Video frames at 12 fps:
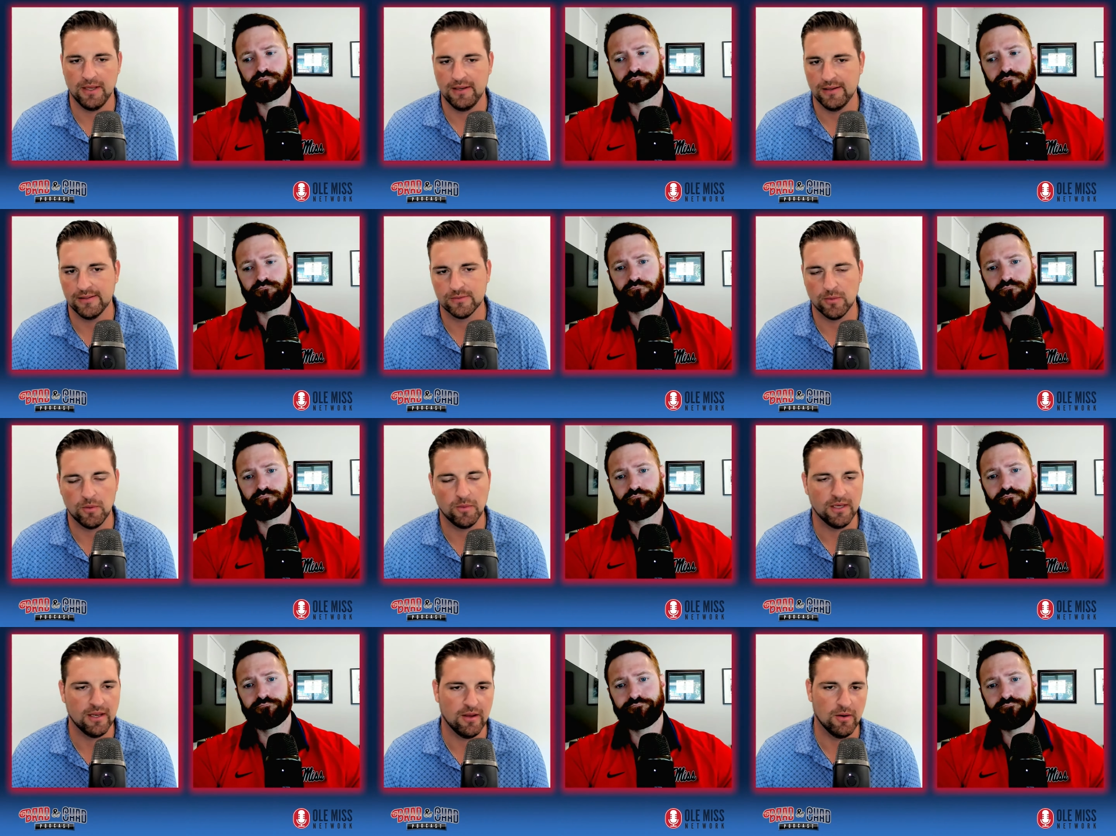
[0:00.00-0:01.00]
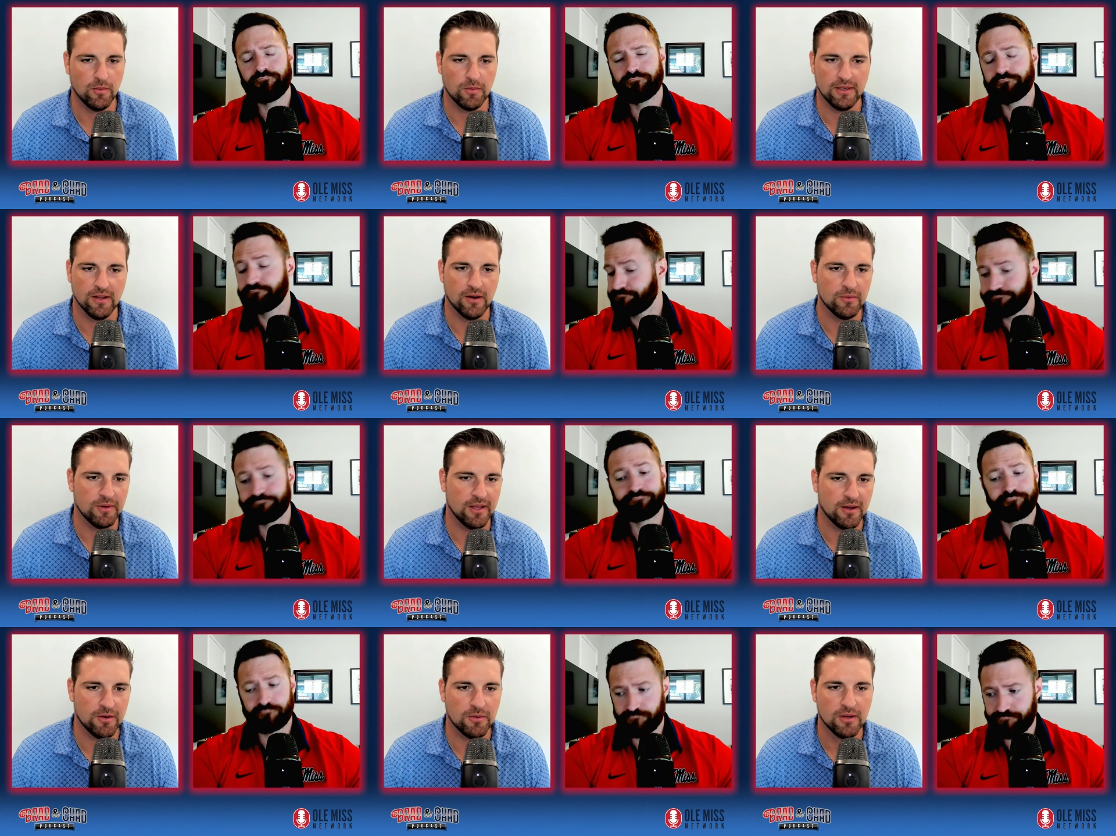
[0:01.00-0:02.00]
Speaker 1: opinions, what we know, what we don't
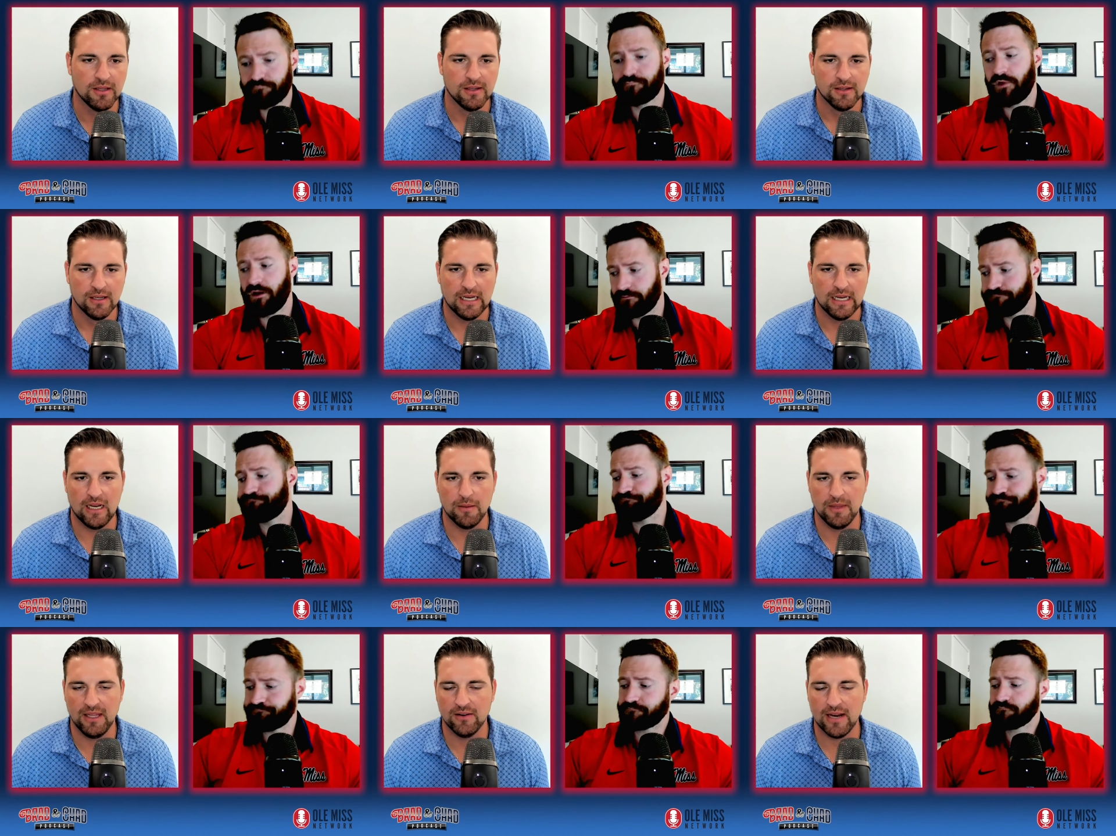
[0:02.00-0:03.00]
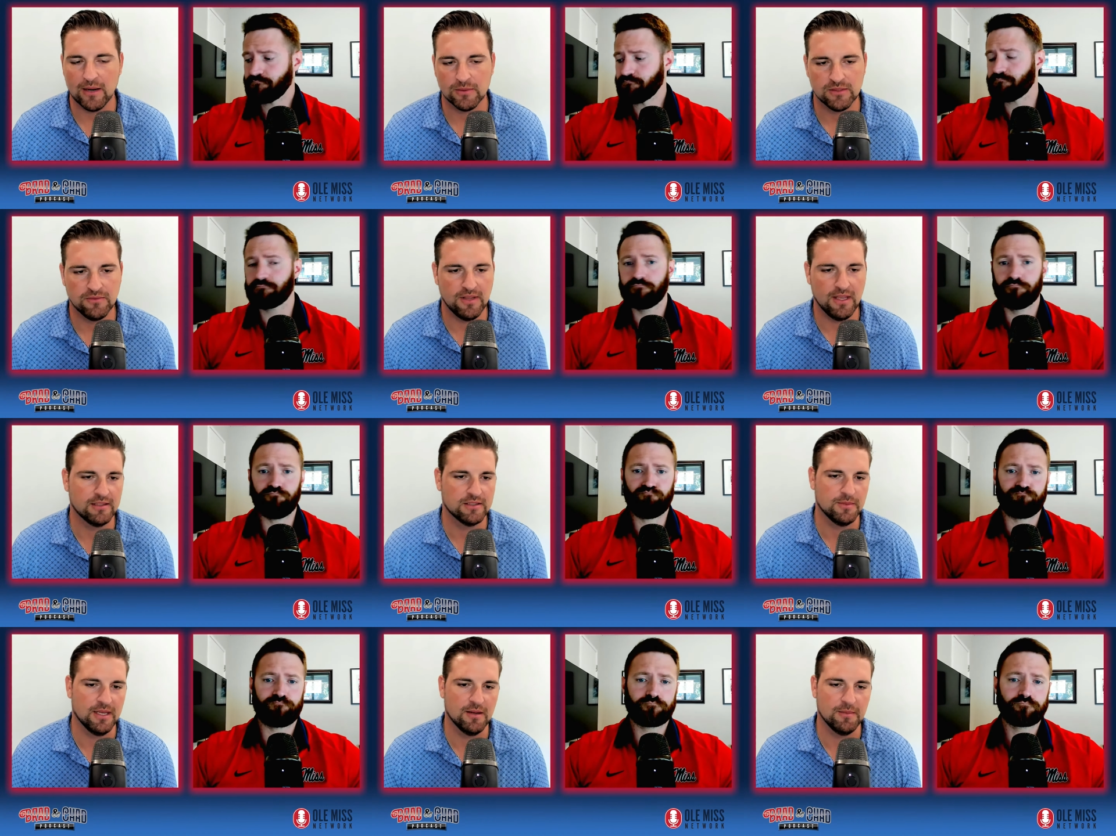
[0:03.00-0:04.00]
know. Um, to interact with some
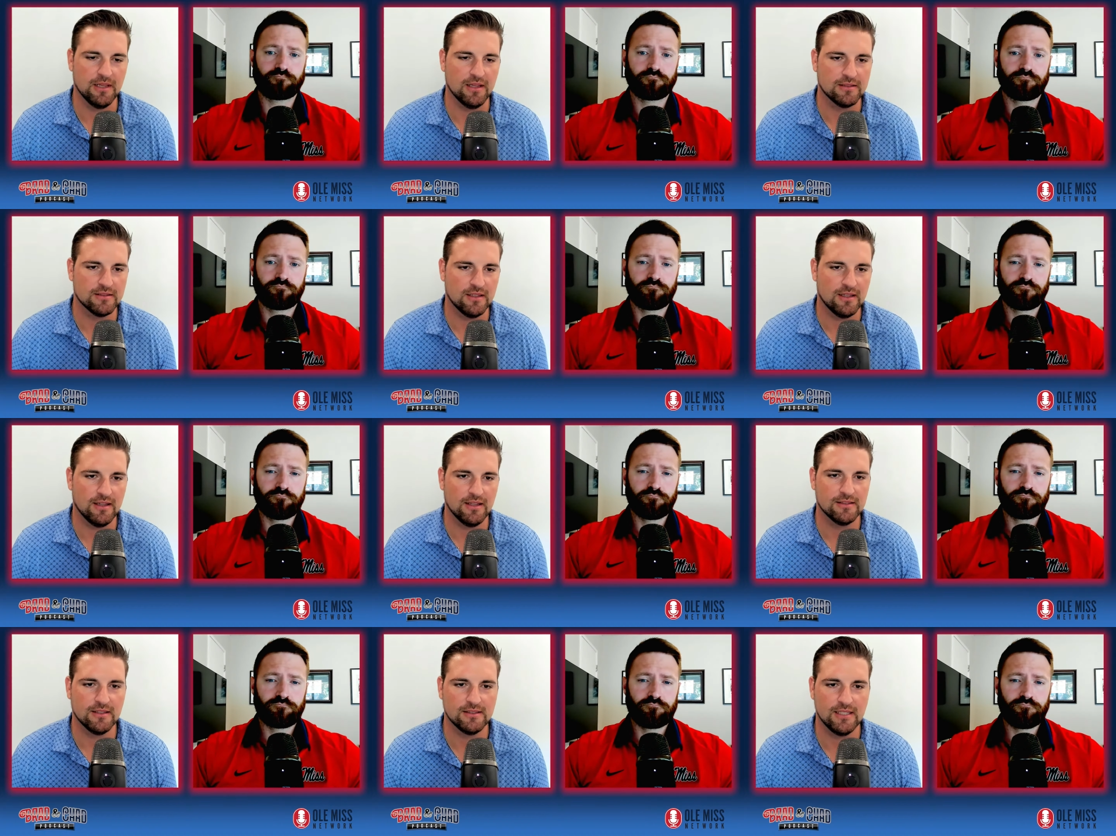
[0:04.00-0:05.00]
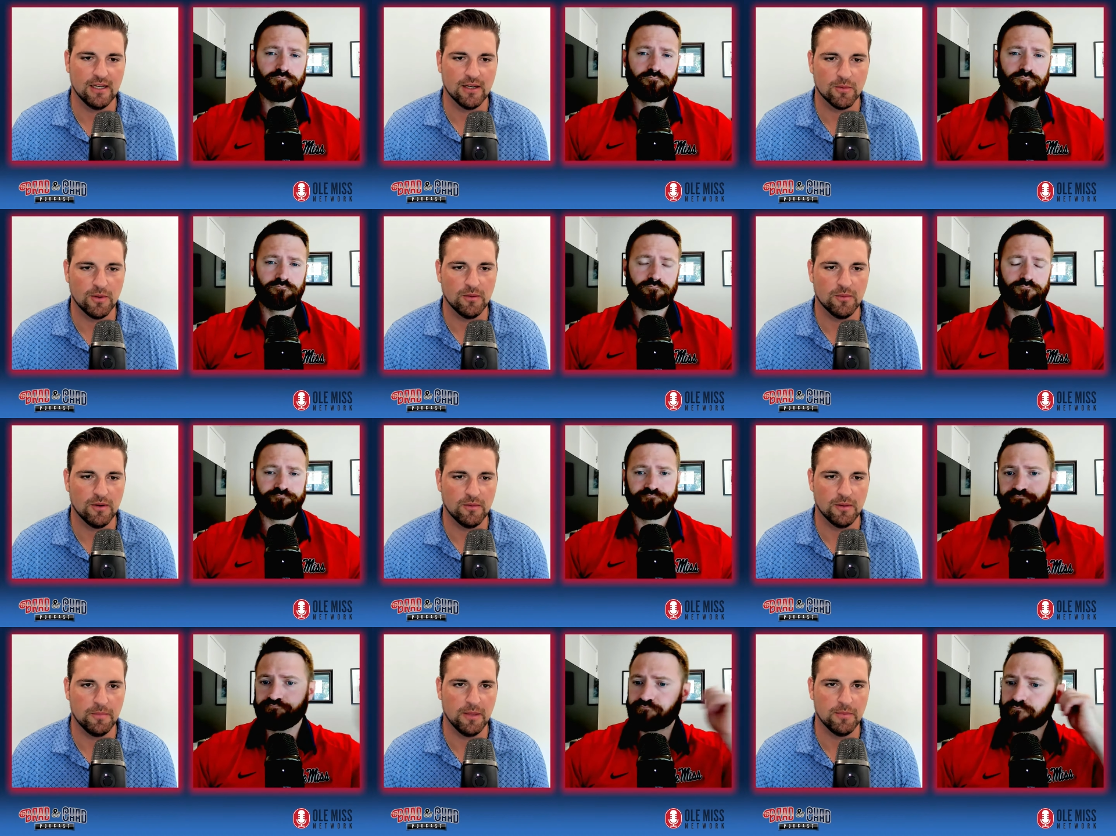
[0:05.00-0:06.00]
fans, man. I mean, let's let, let's let's hear what
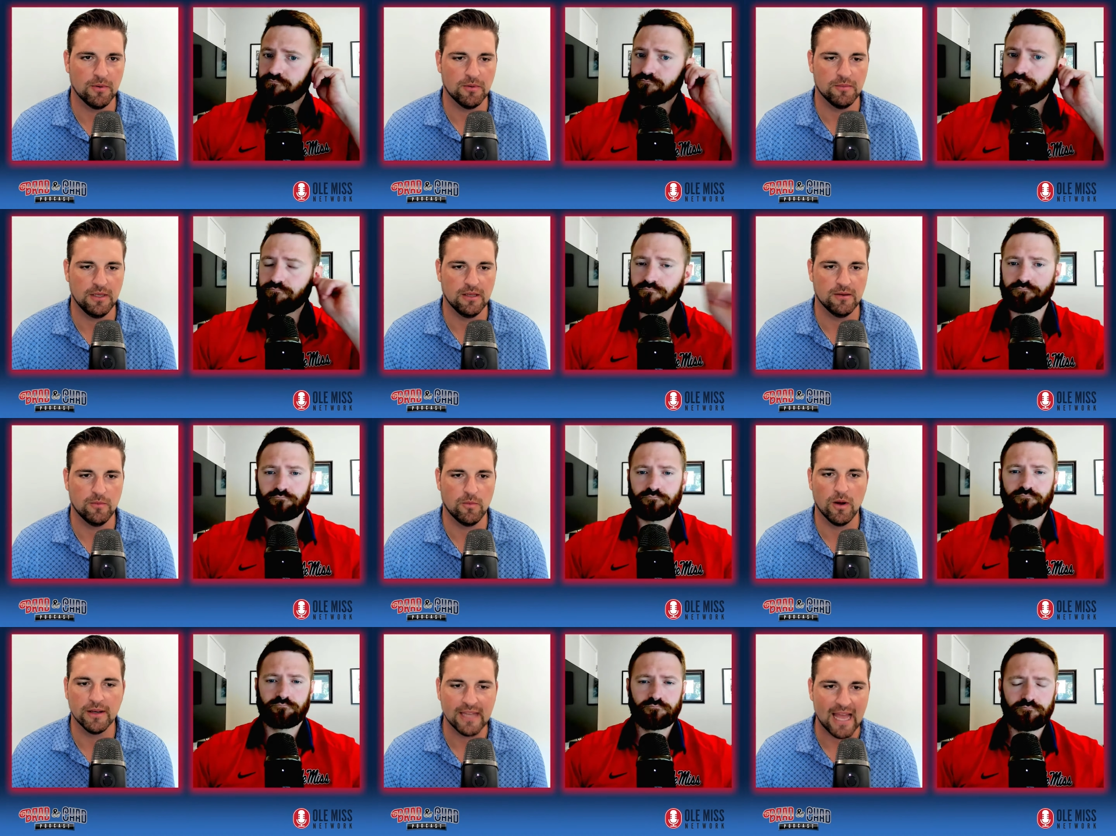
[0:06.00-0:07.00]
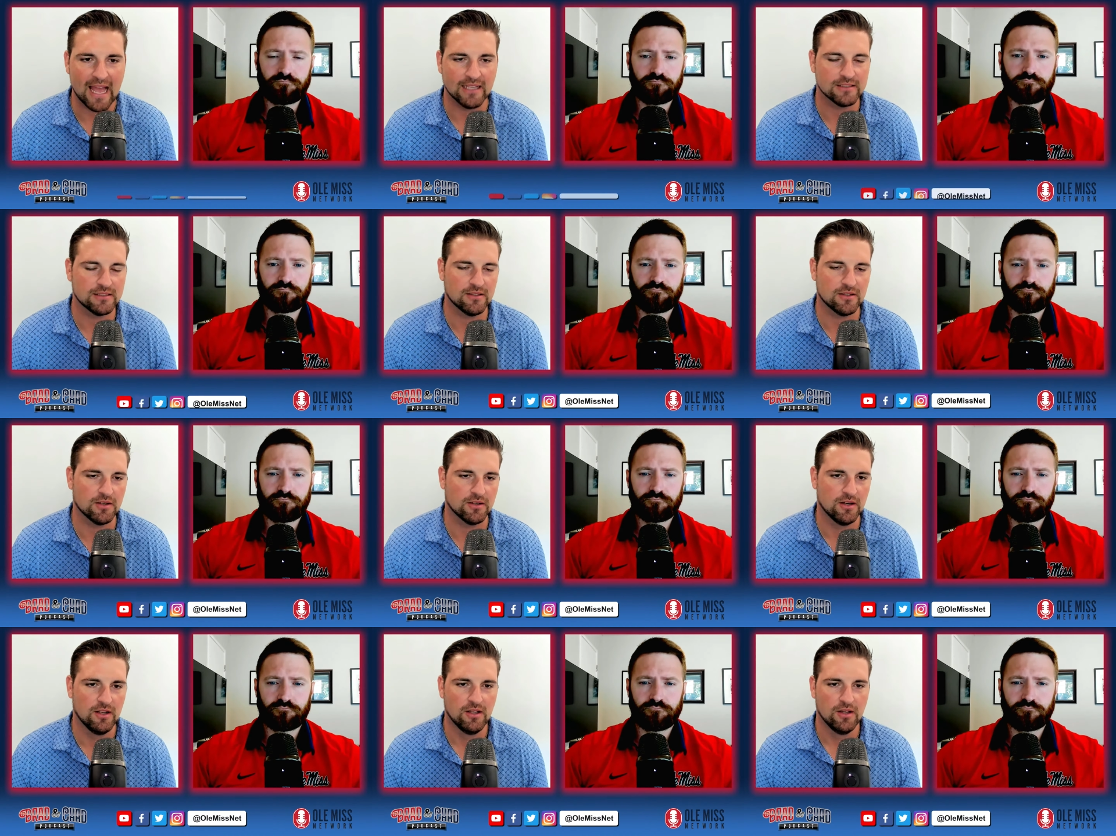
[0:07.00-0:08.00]
what what people you know want to ask
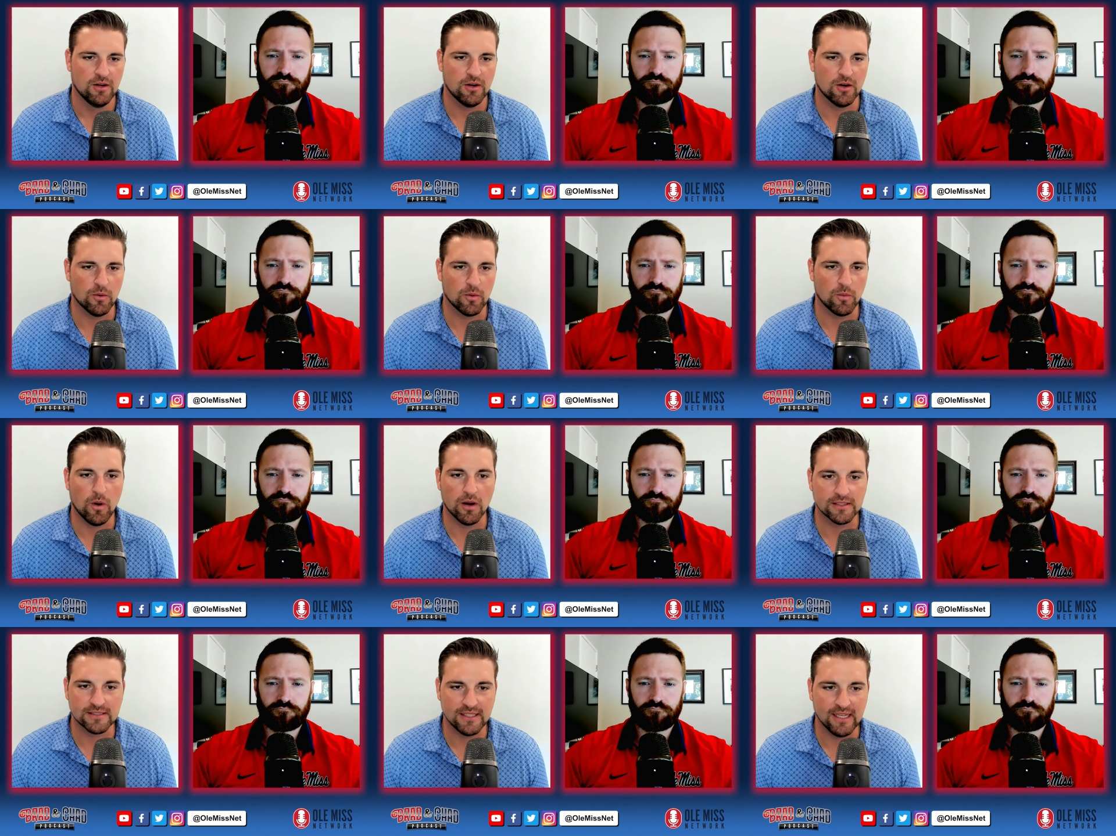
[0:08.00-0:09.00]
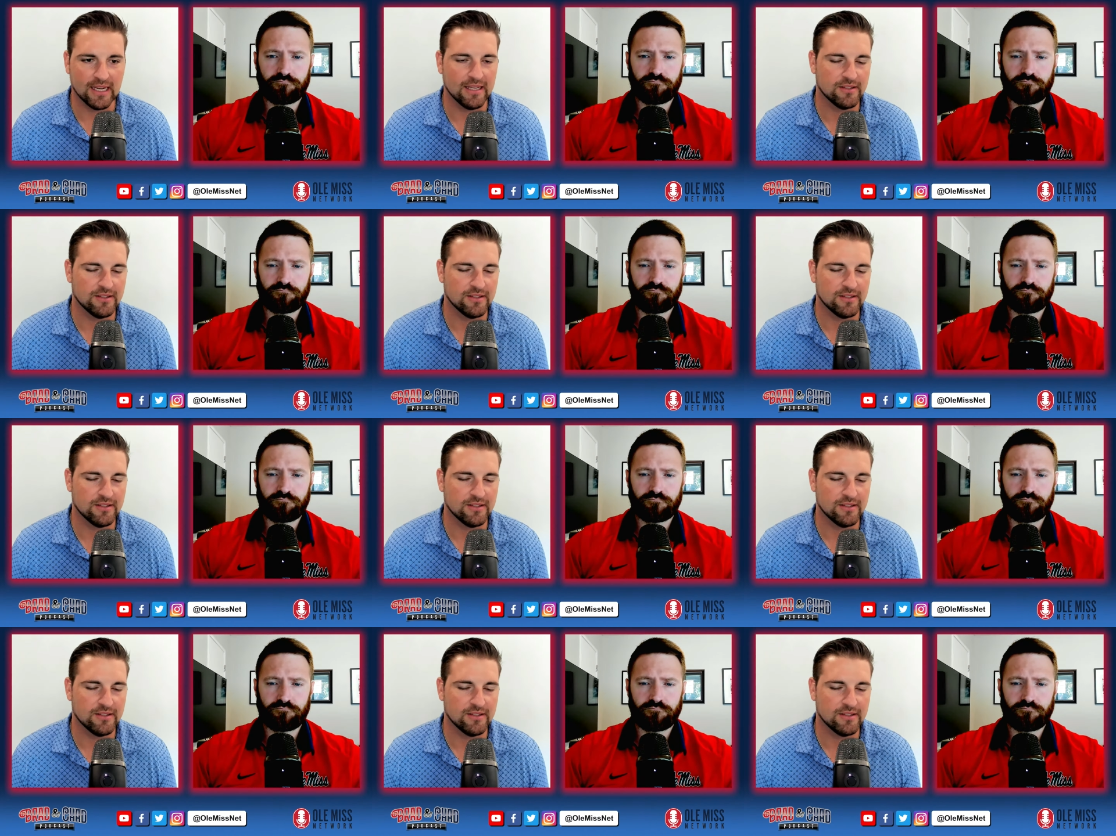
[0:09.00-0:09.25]
or or want us to dig